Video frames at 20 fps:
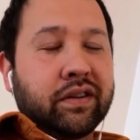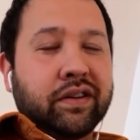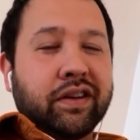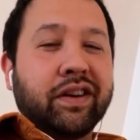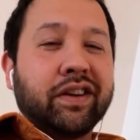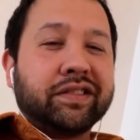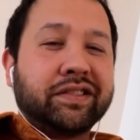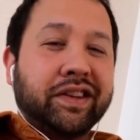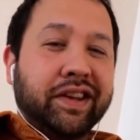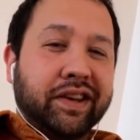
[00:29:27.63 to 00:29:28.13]

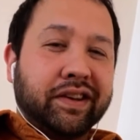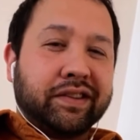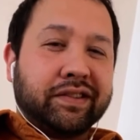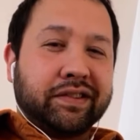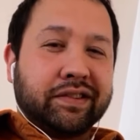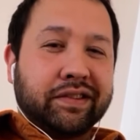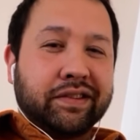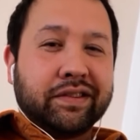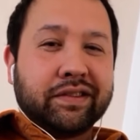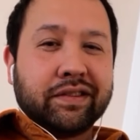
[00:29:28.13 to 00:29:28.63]

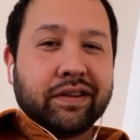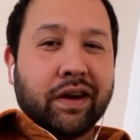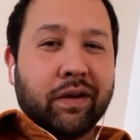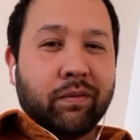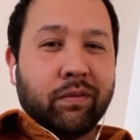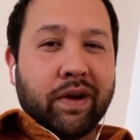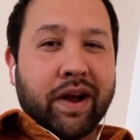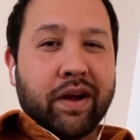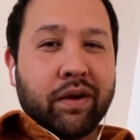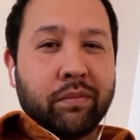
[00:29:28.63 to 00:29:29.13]
context
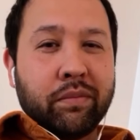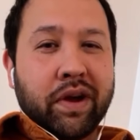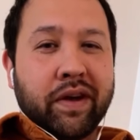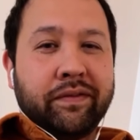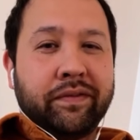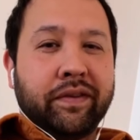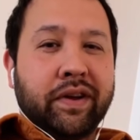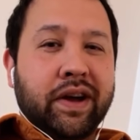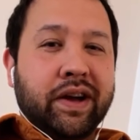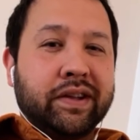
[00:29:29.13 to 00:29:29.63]
around my
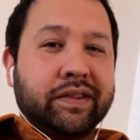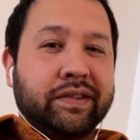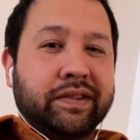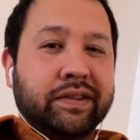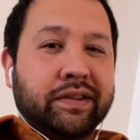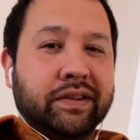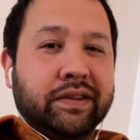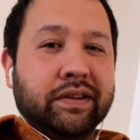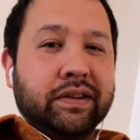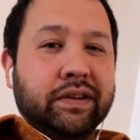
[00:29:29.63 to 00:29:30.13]

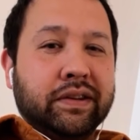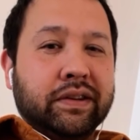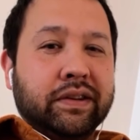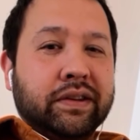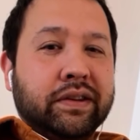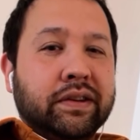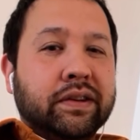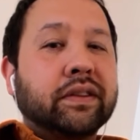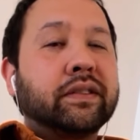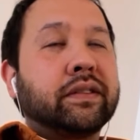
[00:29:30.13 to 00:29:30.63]
farts
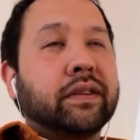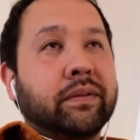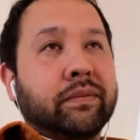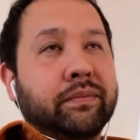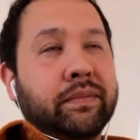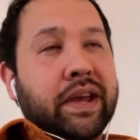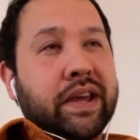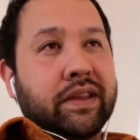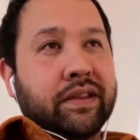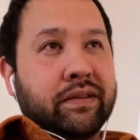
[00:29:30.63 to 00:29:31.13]
to
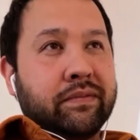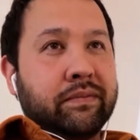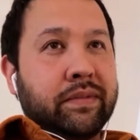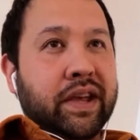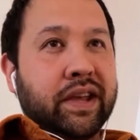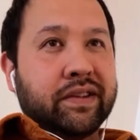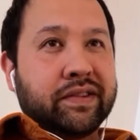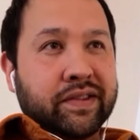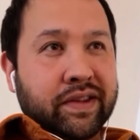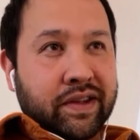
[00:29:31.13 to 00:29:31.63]
make them
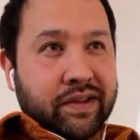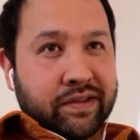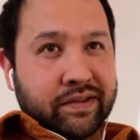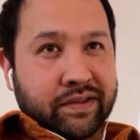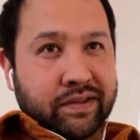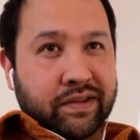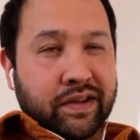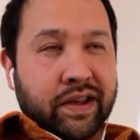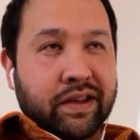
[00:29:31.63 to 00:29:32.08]
make sense.